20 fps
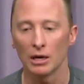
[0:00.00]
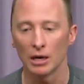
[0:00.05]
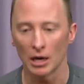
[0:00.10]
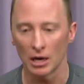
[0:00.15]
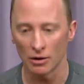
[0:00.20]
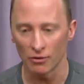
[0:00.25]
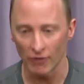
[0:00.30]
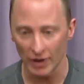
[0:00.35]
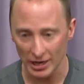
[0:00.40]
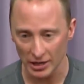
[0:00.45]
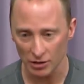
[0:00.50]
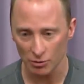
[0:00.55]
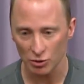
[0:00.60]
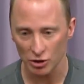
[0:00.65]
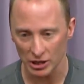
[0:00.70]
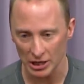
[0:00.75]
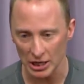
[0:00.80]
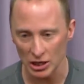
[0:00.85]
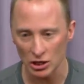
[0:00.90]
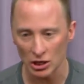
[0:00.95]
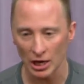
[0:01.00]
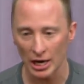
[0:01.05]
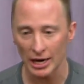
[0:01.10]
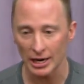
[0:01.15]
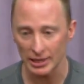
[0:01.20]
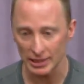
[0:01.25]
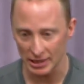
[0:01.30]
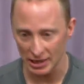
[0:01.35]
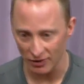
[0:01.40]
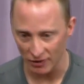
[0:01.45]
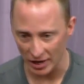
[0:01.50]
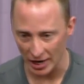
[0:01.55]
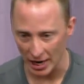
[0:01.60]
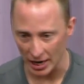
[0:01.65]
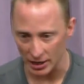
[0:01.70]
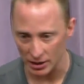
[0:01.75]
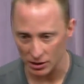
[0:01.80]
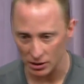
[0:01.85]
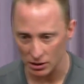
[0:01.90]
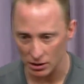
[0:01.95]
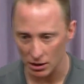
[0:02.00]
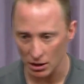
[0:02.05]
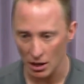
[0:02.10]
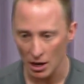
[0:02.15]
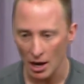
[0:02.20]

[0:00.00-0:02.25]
invasive procedure like a CVS.